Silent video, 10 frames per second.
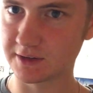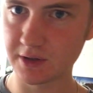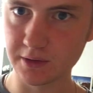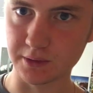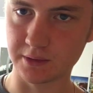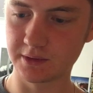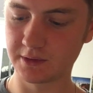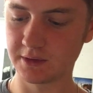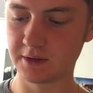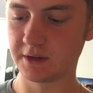too.
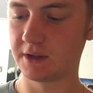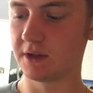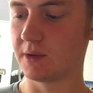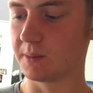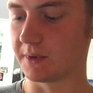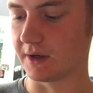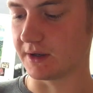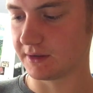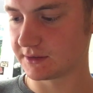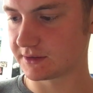
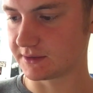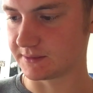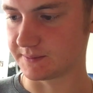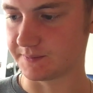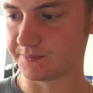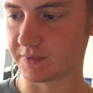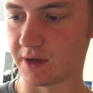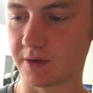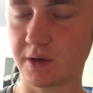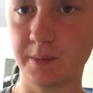But
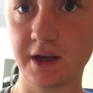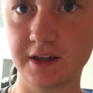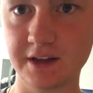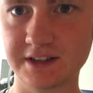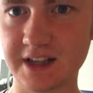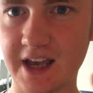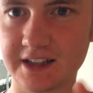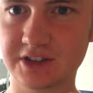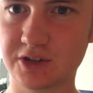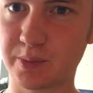I'm going to make this extra